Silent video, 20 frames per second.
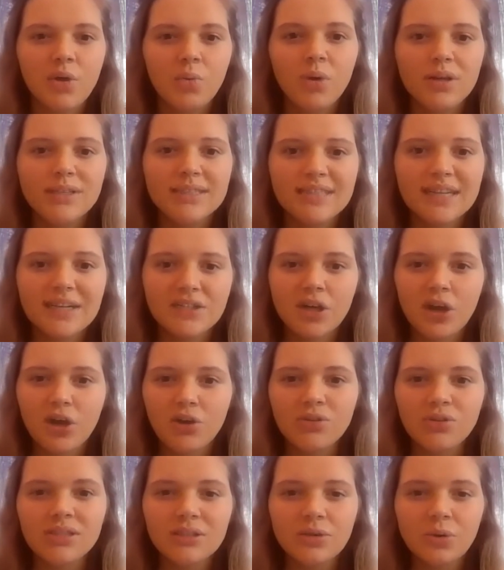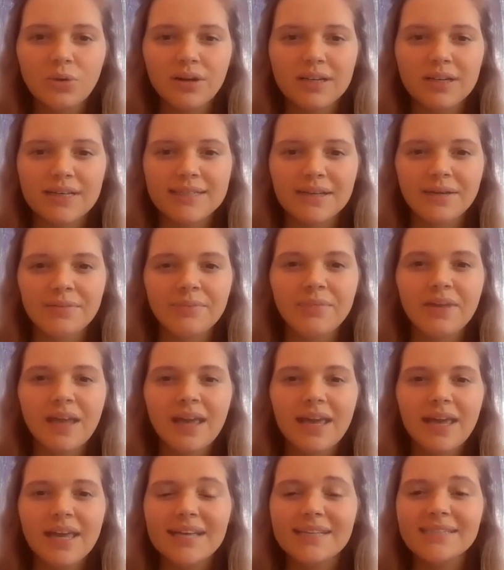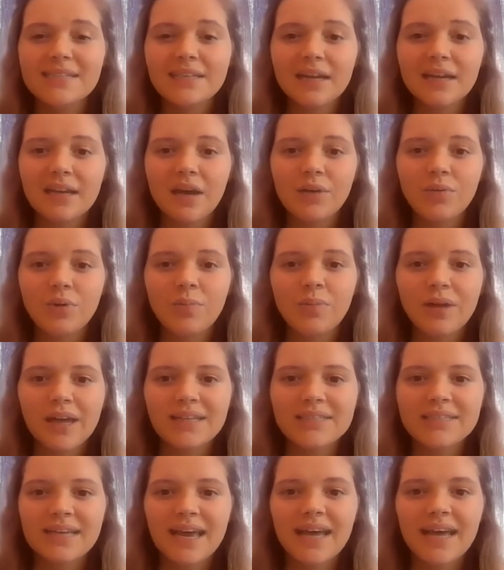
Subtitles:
Once in its host organism, E. histolytica will begin to